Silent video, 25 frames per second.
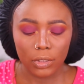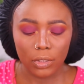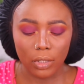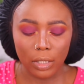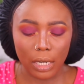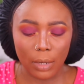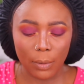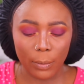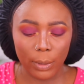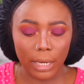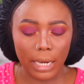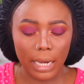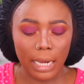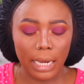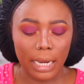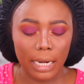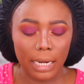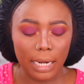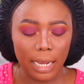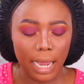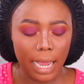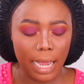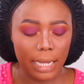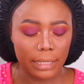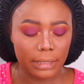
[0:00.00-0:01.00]
So that way it can
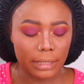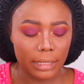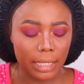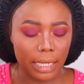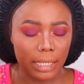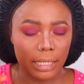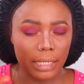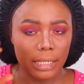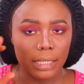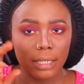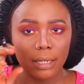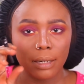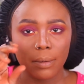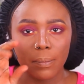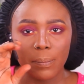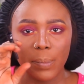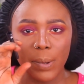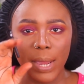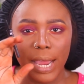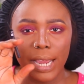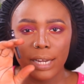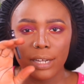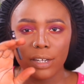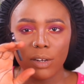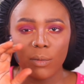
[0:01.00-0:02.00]
kind of act like a
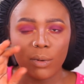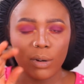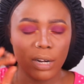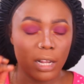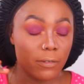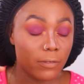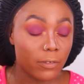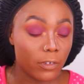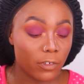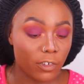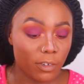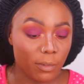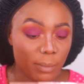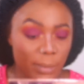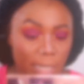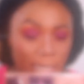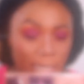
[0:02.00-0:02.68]
band or whatever for